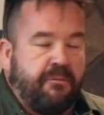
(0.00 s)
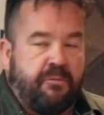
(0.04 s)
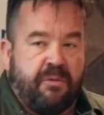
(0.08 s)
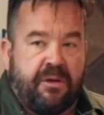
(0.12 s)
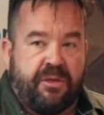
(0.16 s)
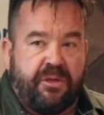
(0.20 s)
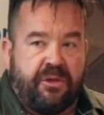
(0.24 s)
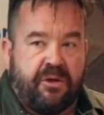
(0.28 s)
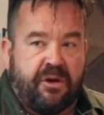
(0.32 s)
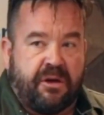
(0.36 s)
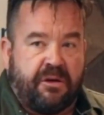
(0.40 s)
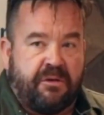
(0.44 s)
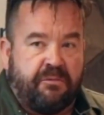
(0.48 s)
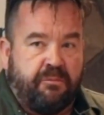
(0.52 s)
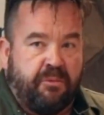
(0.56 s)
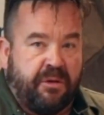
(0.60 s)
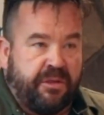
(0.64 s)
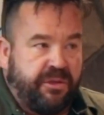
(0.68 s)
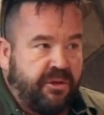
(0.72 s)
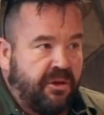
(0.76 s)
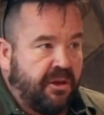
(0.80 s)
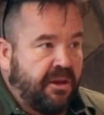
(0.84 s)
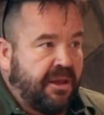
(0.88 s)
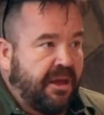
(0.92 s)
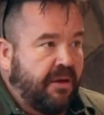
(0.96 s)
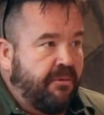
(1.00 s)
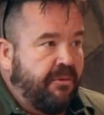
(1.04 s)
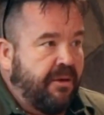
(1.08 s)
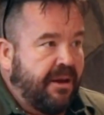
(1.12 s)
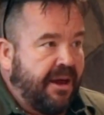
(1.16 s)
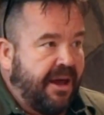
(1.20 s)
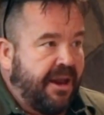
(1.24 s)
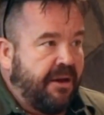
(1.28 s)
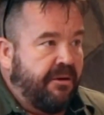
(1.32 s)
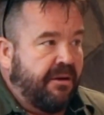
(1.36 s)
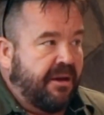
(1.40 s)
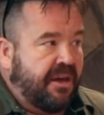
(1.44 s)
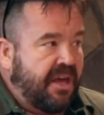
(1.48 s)
with your
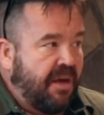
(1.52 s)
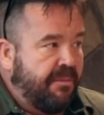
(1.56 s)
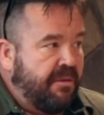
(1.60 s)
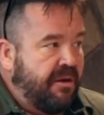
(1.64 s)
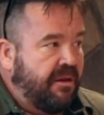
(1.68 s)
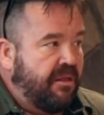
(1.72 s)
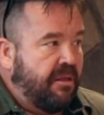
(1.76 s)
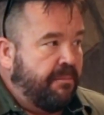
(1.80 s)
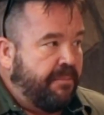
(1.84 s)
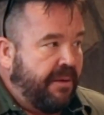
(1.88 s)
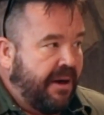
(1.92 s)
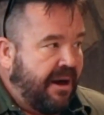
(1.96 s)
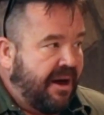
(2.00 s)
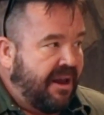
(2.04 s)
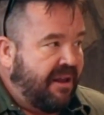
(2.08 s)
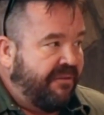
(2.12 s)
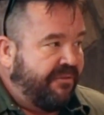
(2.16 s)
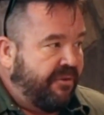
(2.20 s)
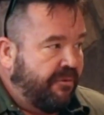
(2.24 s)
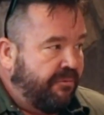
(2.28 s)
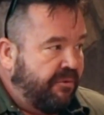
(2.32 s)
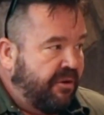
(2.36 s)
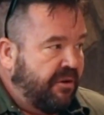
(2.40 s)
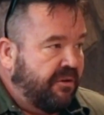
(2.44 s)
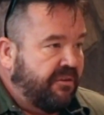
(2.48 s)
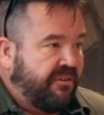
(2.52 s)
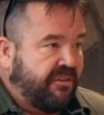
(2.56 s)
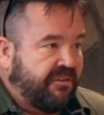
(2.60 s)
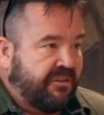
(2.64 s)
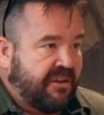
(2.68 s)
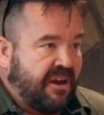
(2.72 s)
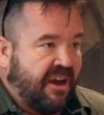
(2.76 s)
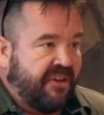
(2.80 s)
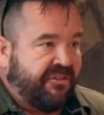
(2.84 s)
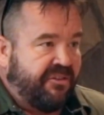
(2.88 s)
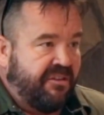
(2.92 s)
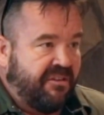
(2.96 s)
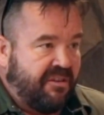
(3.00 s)
liquidator and coming to the party for real
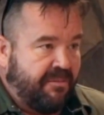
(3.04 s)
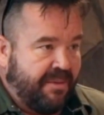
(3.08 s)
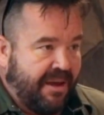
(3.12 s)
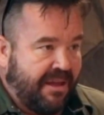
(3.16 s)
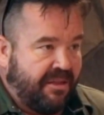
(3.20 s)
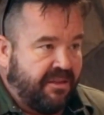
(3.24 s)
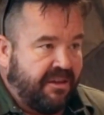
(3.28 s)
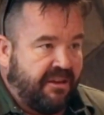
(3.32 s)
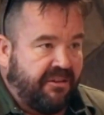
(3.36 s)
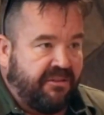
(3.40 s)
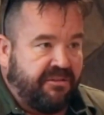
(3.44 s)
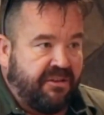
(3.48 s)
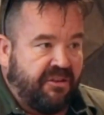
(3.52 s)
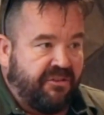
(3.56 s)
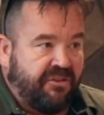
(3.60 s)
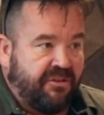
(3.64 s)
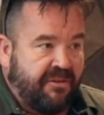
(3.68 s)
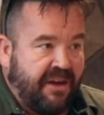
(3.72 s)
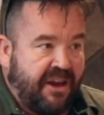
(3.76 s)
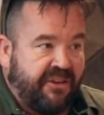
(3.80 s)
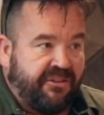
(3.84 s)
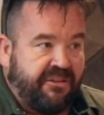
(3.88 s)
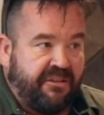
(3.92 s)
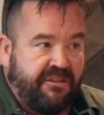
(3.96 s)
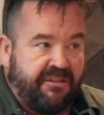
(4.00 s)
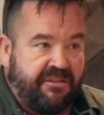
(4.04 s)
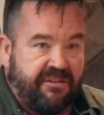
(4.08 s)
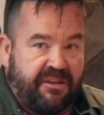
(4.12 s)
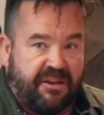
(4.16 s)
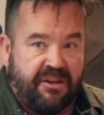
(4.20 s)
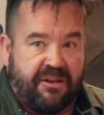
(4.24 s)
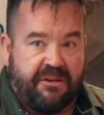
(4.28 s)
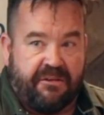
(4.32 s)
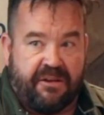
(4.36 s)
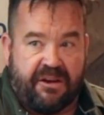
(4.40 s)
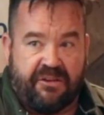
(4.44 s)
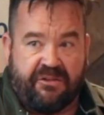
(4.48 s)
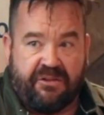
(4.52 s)
discussions about these situations is in
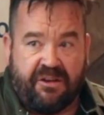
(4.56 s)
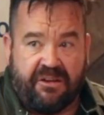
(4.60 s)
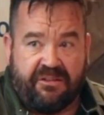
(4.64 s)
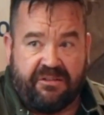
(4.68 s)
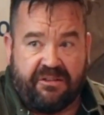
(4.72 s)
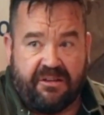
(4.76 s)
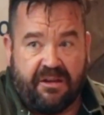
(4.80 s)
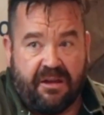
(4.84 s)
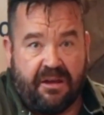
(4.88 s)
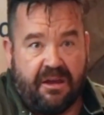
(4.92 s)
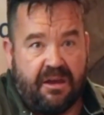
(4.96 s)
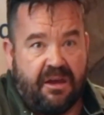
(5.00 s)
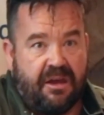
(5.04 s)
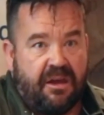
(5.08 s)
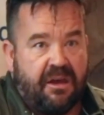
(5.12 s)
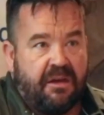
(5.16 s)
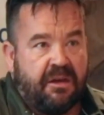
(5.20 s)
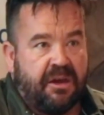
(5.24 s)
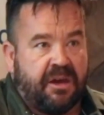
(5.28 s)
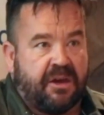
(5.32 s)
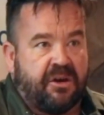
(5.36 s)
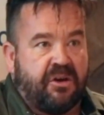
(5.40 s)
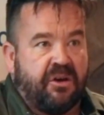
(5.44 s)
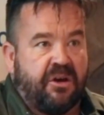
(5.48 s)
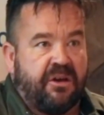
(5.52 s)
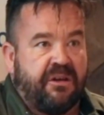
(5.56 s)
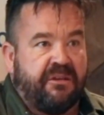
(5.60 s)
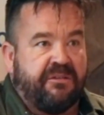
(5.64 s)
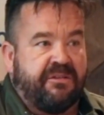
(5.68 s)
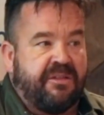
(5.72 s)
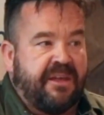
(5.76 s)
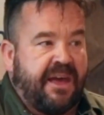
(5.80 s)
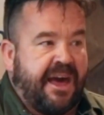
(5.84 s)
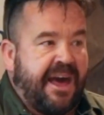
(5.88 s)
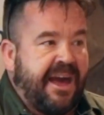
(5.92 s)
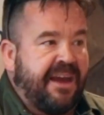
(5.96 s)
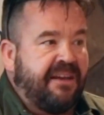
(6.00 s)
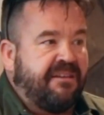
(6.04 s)
your interest, because
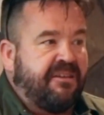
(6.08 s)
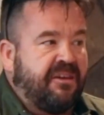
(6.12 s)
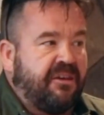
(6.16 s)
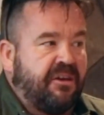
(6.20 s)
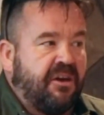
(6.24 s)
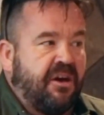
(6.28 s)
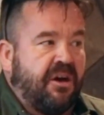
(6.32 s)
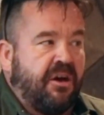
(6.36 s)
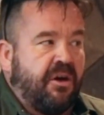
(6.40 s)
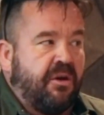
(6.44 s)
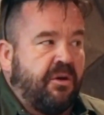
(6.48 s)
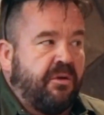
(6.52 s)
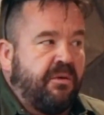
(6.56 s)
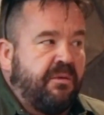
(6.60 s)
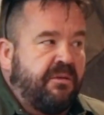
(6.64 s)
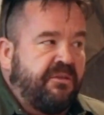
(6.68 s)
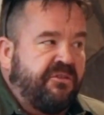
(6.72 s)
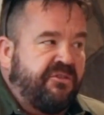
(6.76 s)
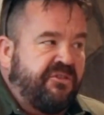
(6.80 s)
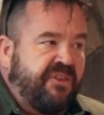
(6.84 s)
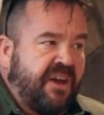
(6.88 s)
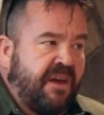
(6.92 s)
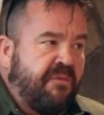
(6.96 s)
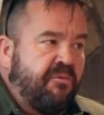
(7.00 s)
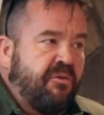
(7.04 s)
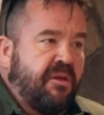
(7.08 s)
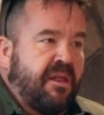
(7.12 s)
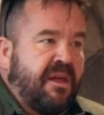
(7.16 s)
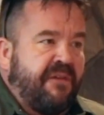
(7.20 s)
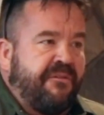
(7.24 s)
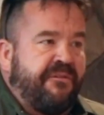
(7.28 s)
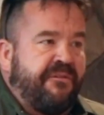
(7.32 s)
the ATO generally